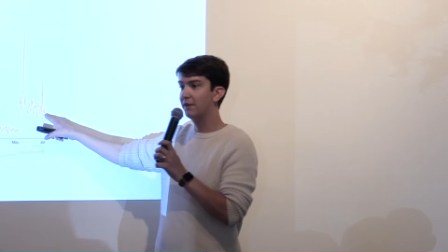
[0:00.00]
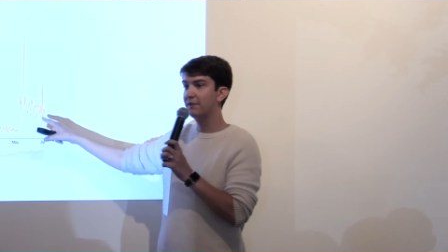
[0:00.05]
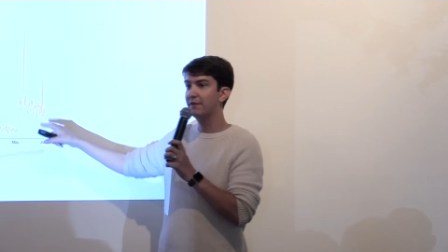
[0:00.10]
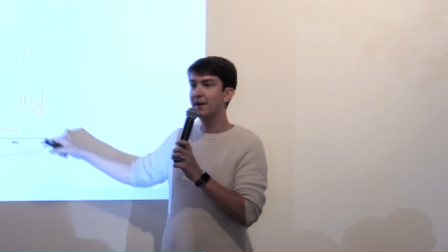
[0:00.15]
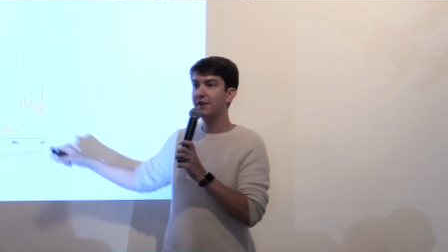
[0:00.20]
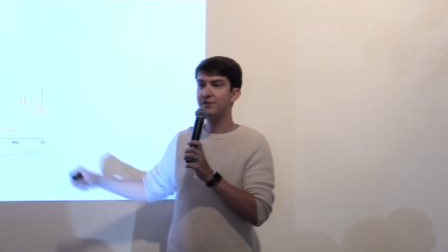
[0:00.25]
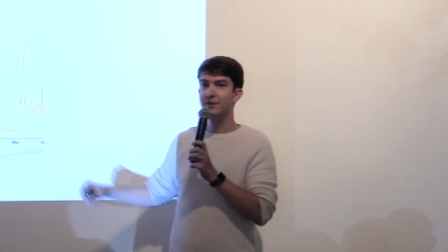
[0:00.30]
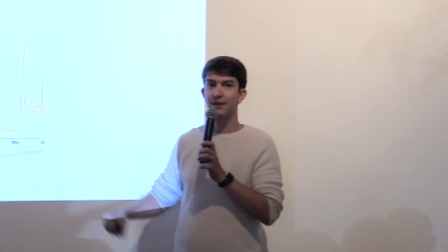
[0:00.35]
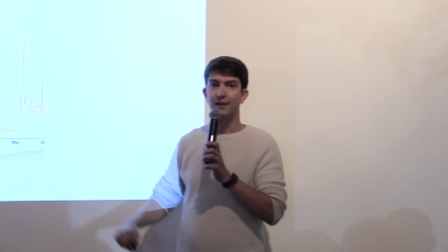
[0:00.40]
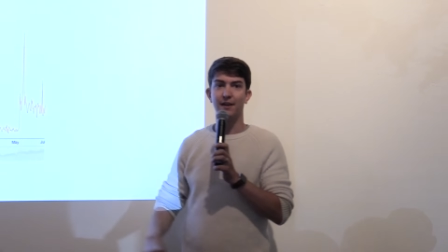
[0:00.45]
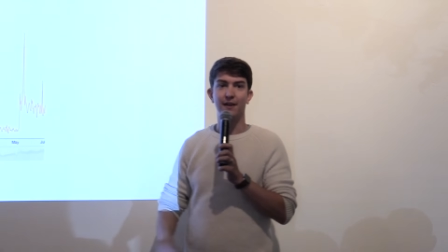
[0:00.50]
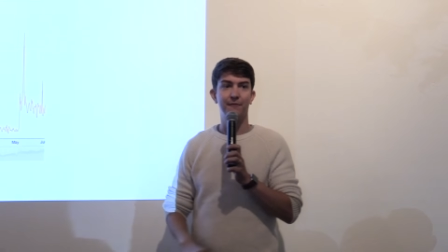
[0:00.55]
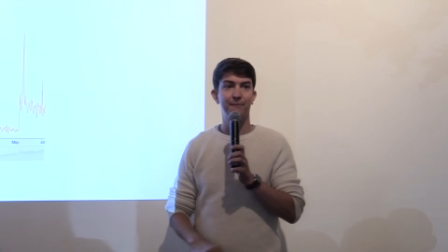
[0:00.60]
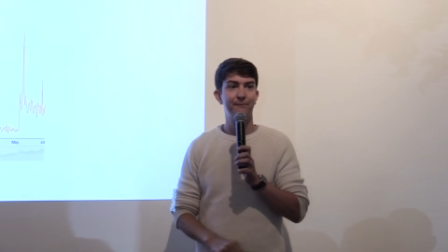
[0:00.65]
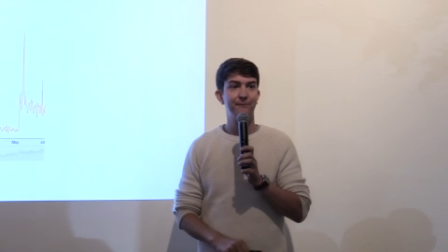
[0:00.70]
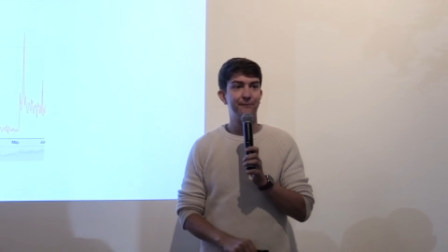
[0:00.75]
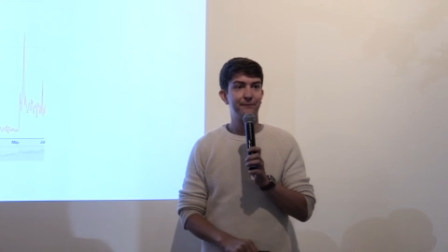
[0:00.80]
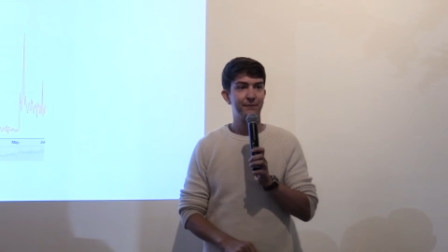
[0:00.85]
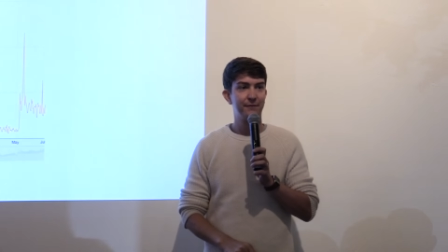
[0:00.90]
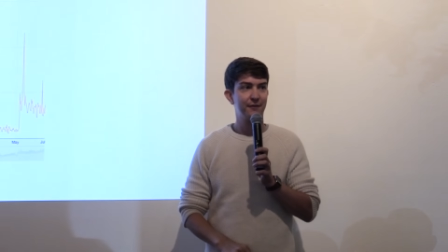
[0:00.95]
wrong direction
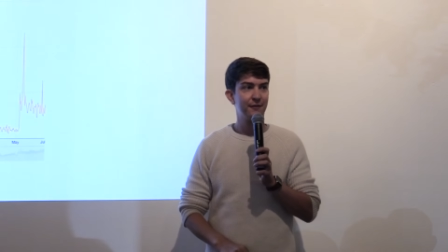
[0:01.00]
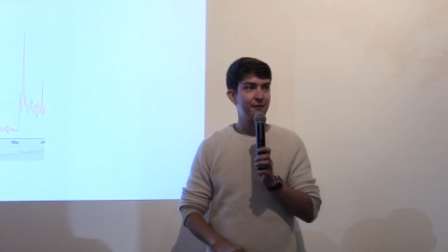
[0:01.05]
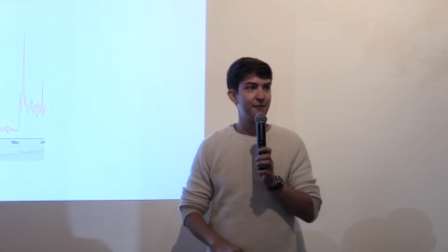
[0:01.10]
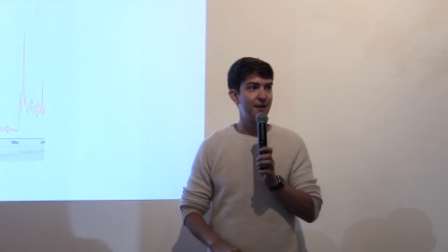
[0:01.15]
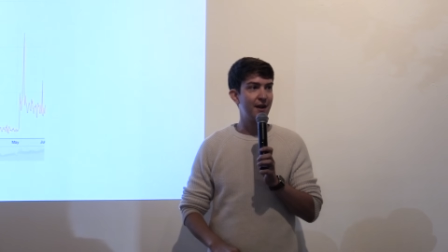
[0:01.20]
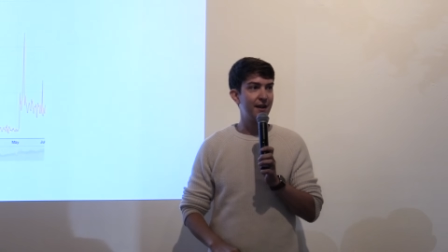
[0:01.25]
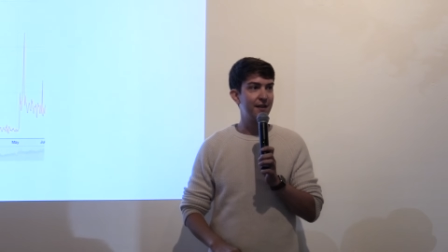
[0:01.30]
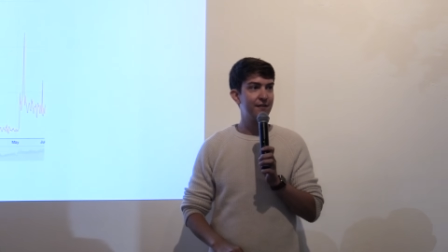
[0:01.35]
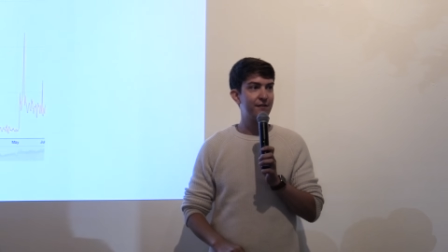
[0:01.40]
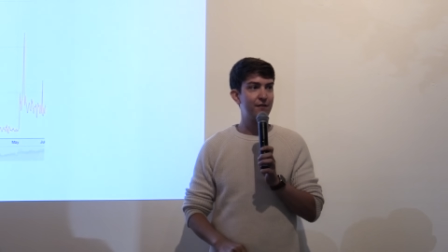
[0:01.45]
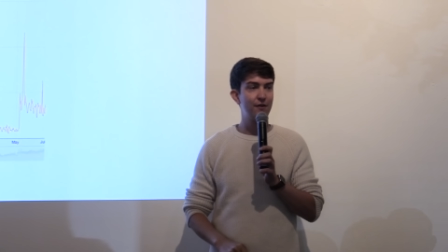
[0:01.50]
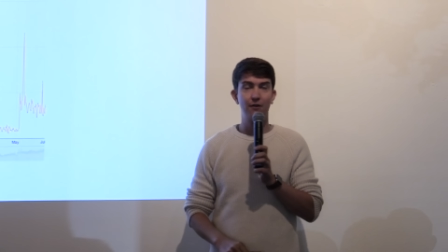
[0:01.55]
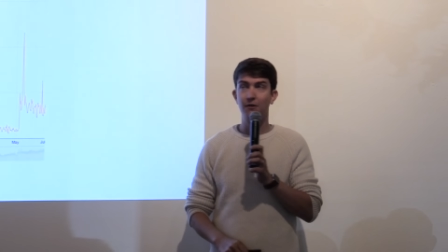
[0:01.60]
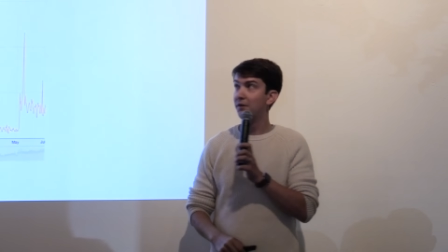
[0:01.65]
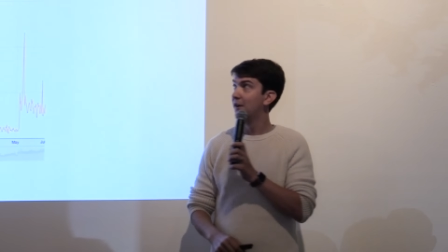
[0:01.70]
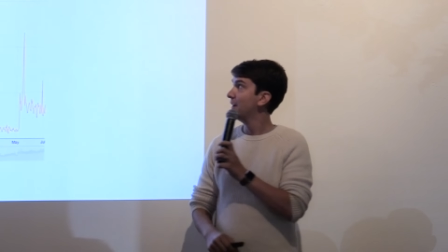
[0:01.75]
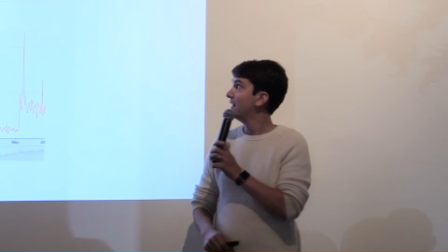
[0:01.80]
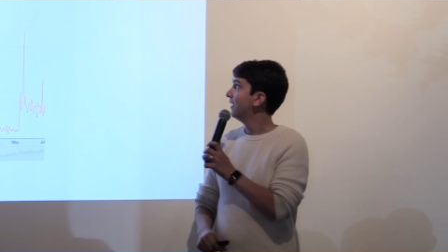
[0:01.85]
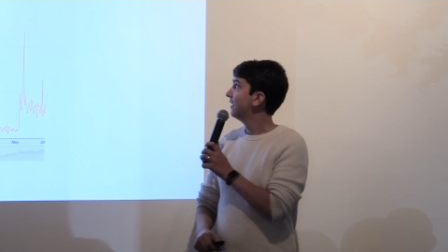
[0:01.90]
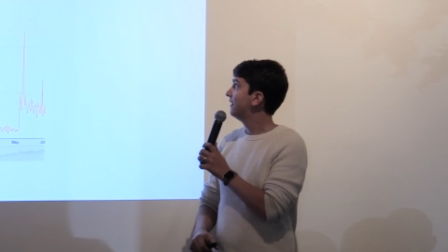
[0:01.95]
again, right?
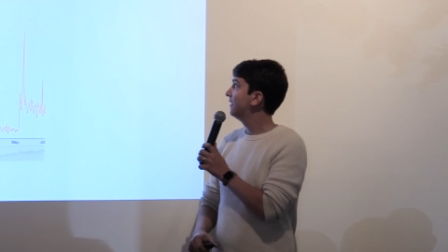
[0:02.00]
So